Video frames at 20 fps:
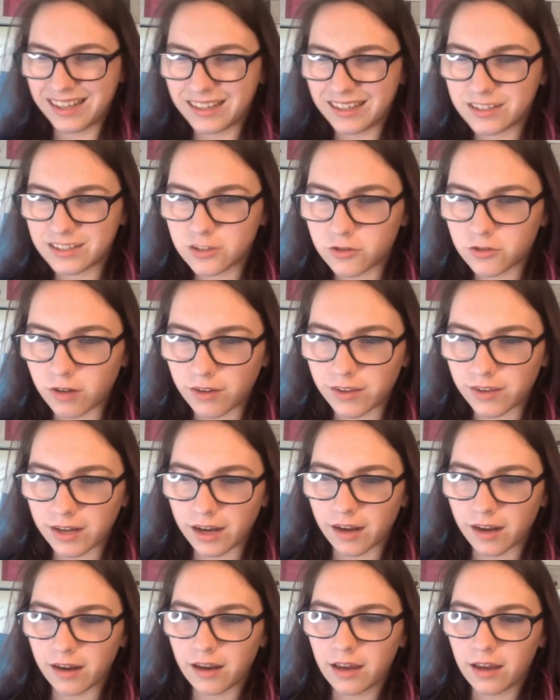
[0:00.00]
Let's try that
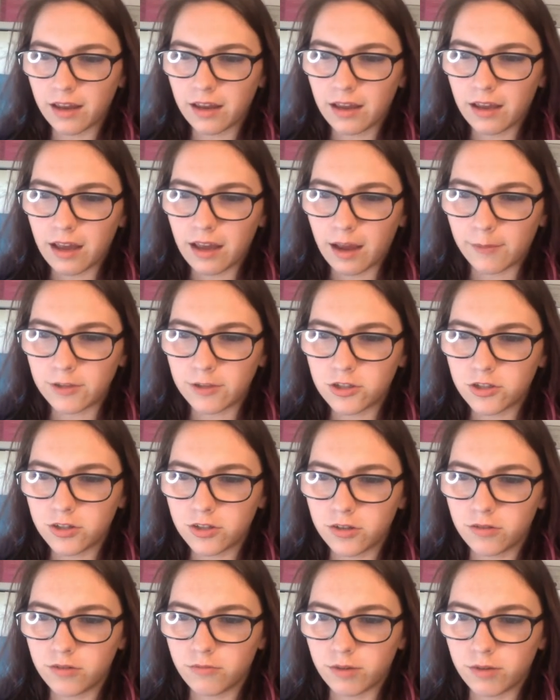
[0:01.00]
again. How much do
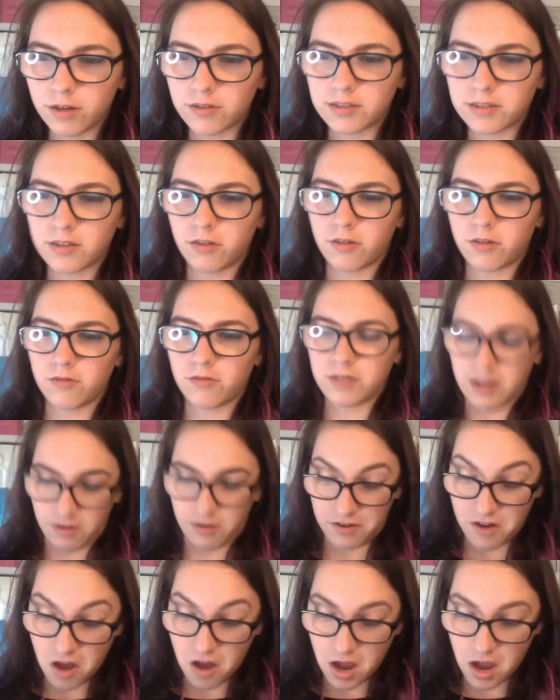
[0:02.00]
you wear your silicone tail?
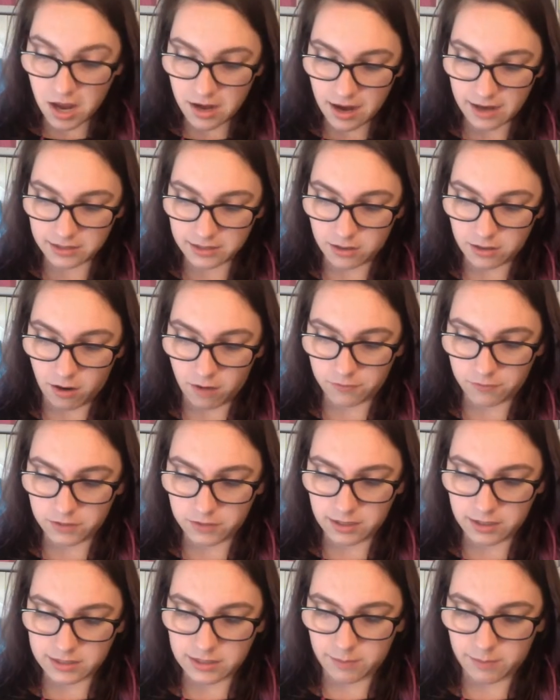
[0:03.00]
Not as often
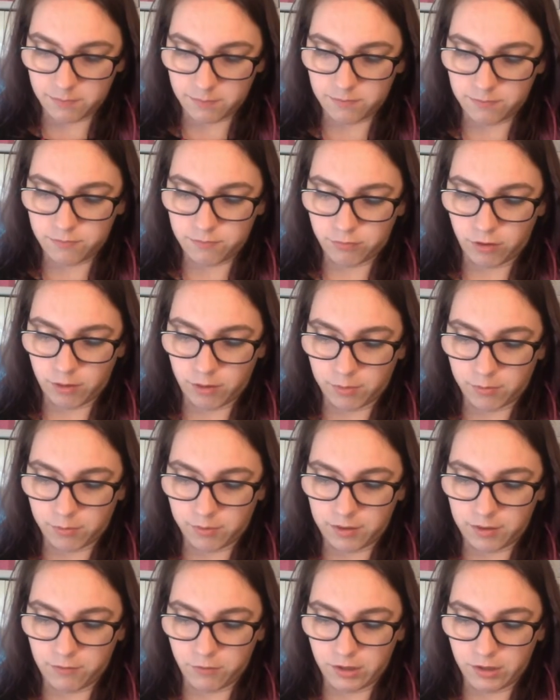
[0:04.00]
as I
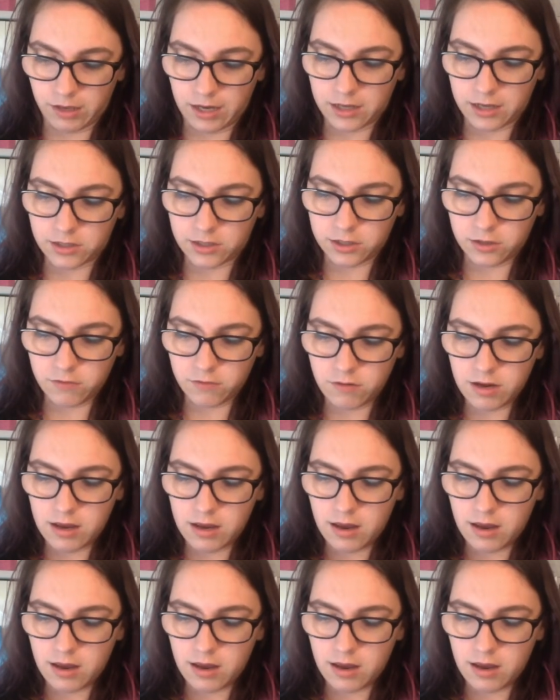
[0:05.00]
probably would like to.